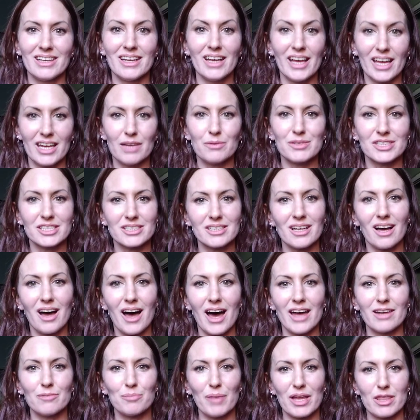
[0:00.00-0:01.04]
And it was
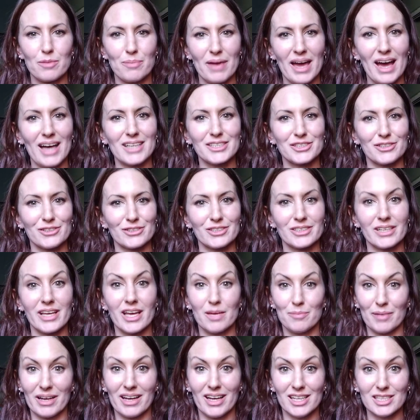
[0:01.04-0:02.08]
taught by the pastors.
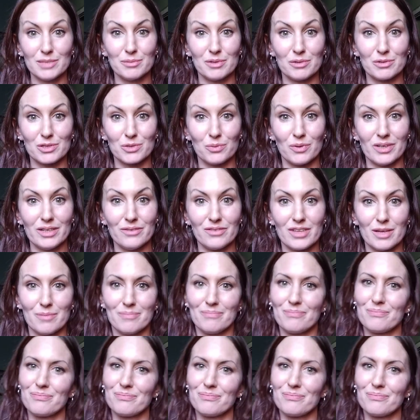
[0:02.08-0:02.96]
My husband was one of them.